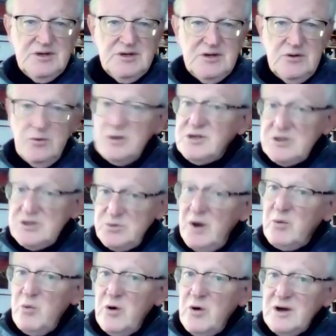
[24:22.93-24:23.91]
which is what
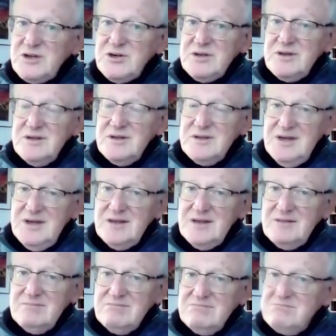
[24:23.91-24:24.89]
Washington did
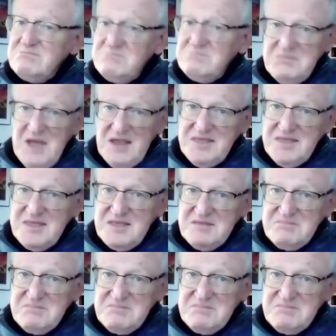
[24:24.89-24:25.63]
at,